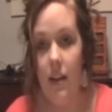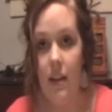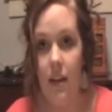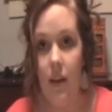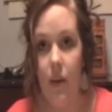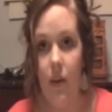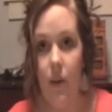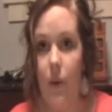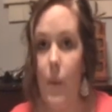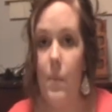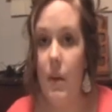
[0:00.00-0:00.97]
you
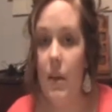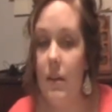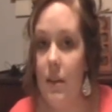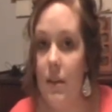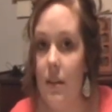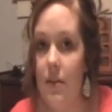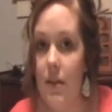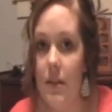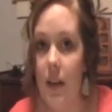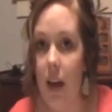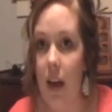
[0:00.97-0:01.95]
know, a million
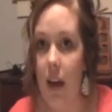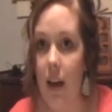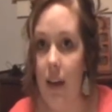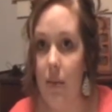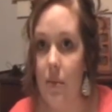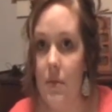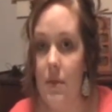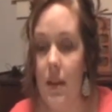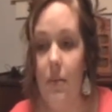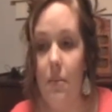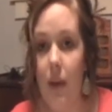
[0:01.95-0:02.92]
different times
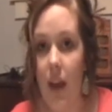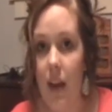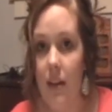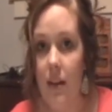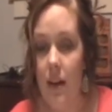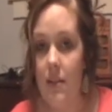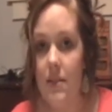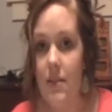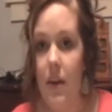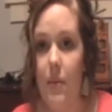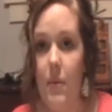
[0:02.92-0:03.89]
and made tons
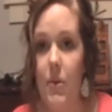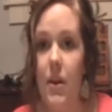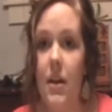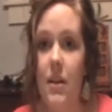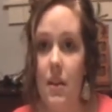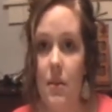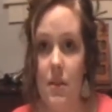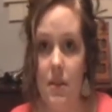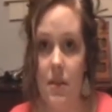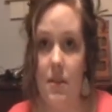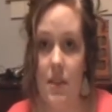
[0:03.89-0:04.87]
of, I mean, granted they
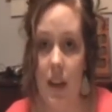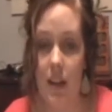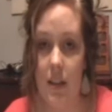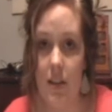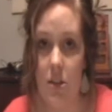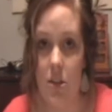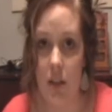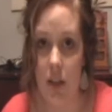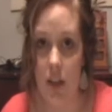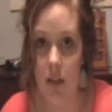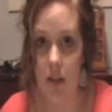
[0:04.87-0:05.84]
were second edition
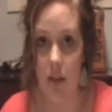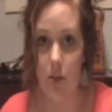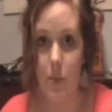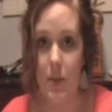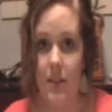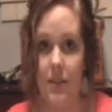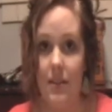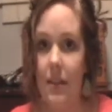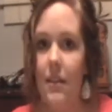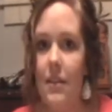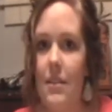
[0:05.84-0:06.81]
characters, but it's
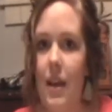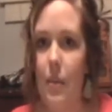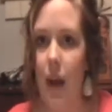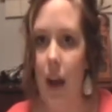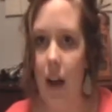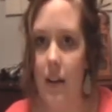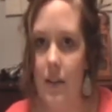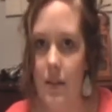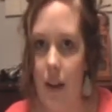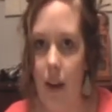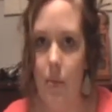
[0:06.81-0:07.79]
still the same
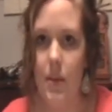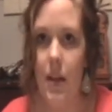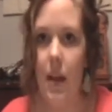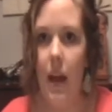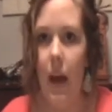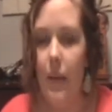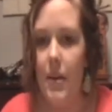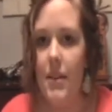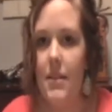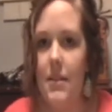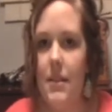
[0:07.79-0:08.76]
concept. I
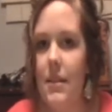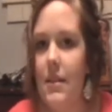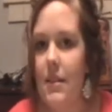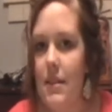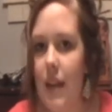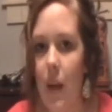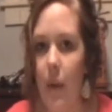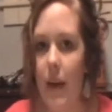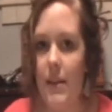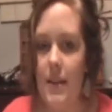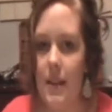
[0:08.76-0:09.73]
mean, it's still the same
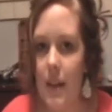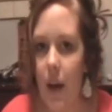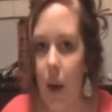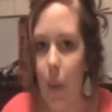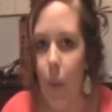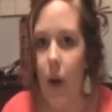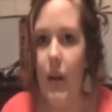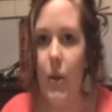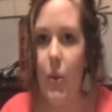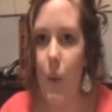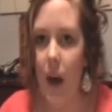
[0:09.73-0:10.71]
idea. What do
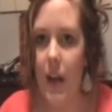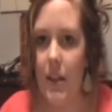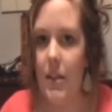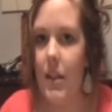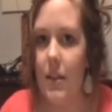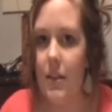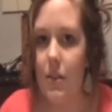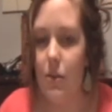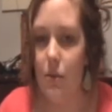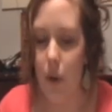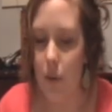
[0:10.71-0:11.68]
you want your character
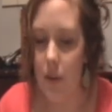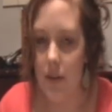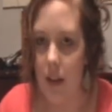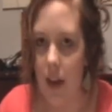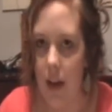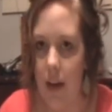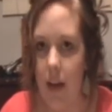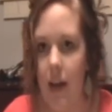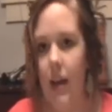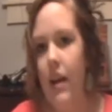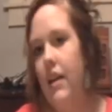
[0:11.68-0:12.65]
to focus on?
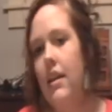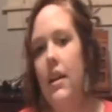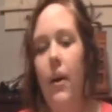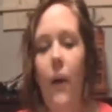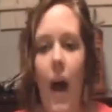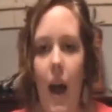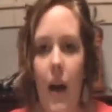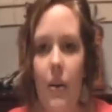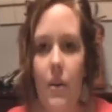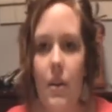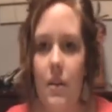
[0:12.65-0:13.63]
You know,
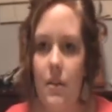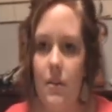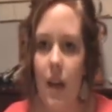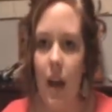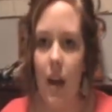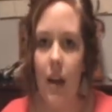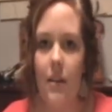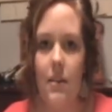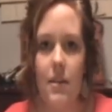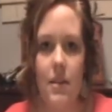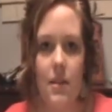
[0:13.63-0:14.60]
how can you
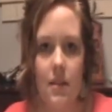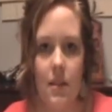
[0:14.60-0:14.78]
not...